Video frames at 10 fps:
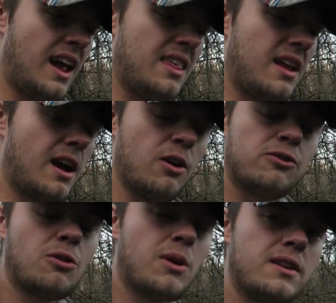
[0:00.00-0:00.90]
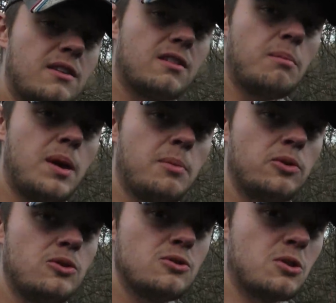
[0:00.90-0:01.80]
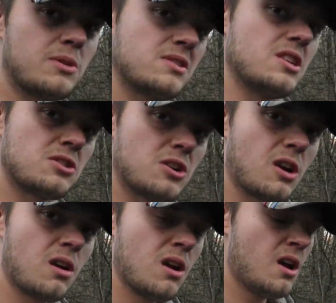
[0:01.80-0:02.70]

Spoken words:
And then I also read that some people used a resistor,